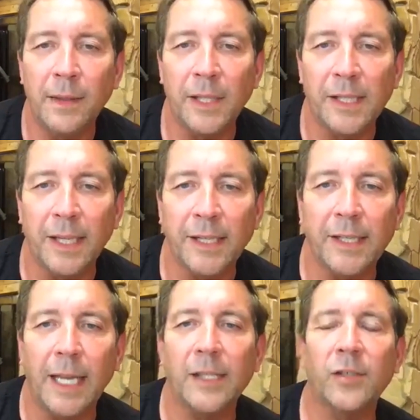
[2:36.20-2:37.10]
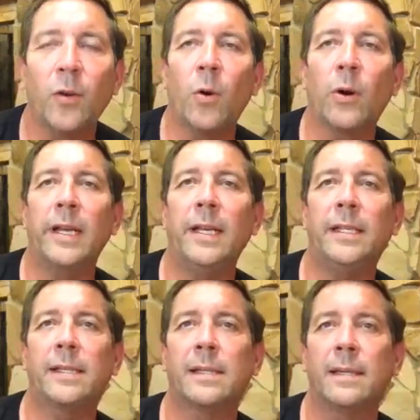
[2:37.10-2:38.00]
The success
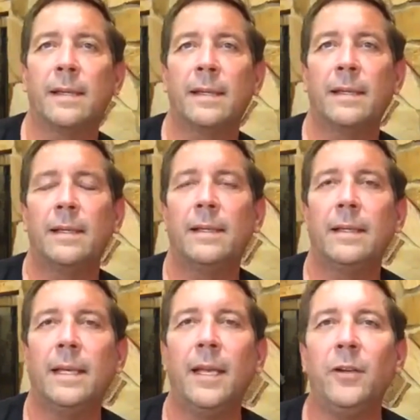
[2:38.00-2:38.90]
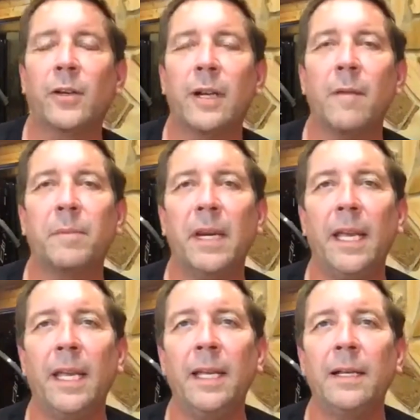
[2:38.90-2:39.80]
stories in your
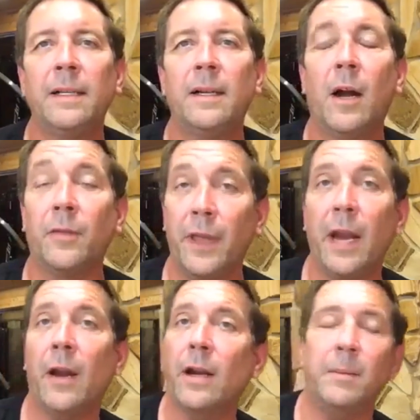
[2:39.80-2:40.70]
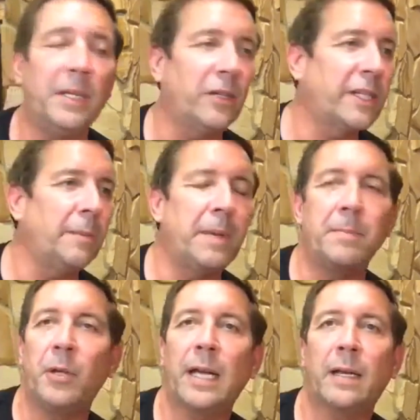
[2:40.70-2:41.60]
company are there. I mean, you see
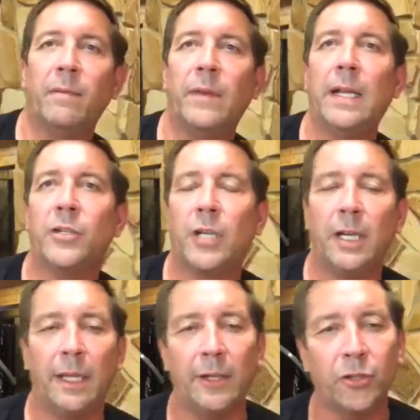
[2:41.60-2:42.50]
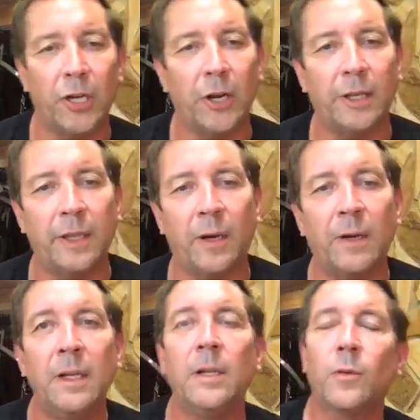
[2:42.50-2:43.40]
people at convention, they're sharing
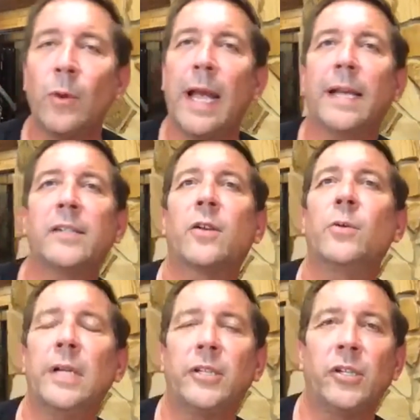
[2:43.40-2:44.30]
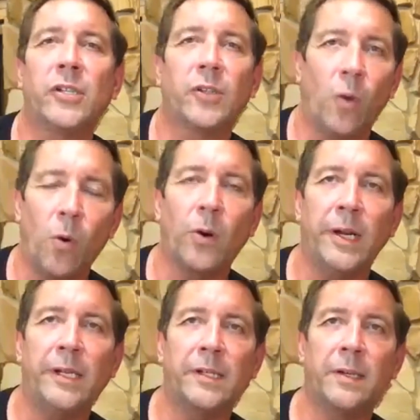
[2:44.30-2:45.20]
their rags to riches
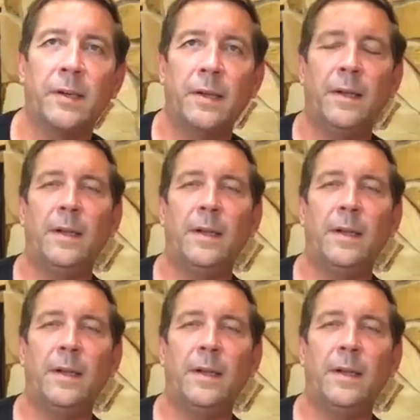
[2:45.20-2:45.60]
stories.